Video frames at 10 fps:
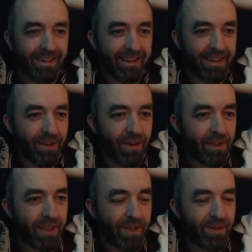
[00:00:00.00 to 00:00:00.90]
you have the
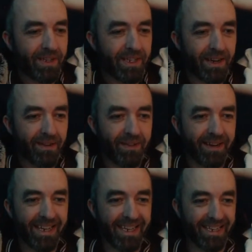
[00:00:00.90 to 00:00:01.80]
likes you deserve.
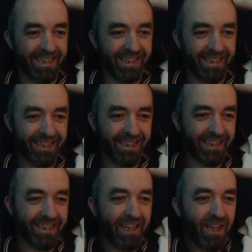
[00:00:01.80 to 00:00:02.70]

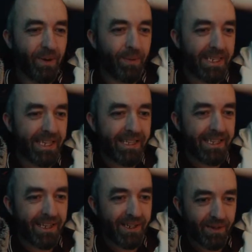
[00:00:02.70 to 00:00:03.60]
Was it
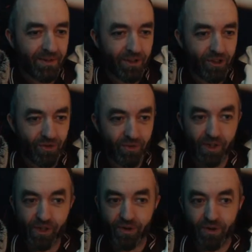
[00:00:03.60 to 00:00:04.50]
intentional that you, a
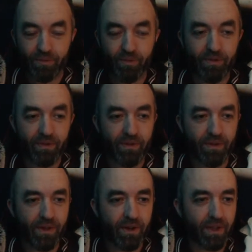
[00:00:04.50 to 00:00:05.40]
Scot, moved to New
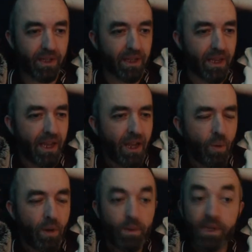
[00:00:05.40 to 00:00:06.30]
Scotland?
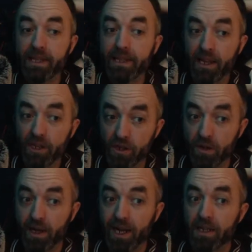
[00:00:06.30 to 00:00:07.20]
Well, it was intentional,
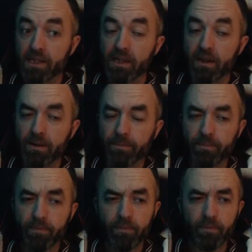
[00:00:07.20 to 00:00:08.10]
Alistair,
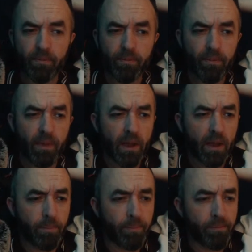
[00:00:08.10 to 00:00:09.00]

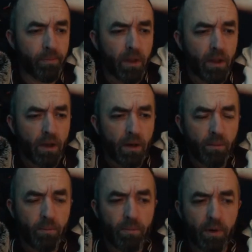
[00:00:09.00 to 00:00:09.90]

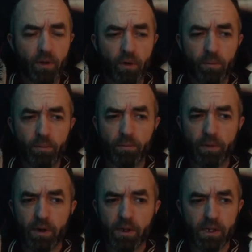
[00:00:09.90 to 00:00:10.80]
but not
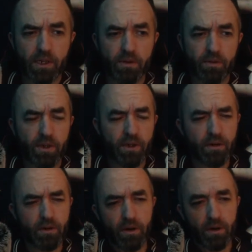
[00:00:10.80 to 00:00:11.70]
because it's New
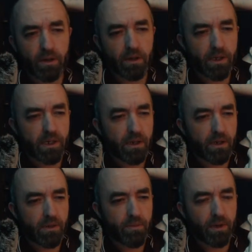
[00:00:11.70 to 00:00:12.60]
Scotland as
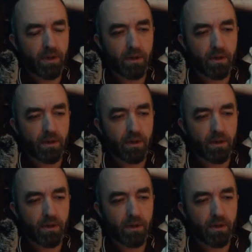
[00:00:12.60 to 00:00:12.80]
such. But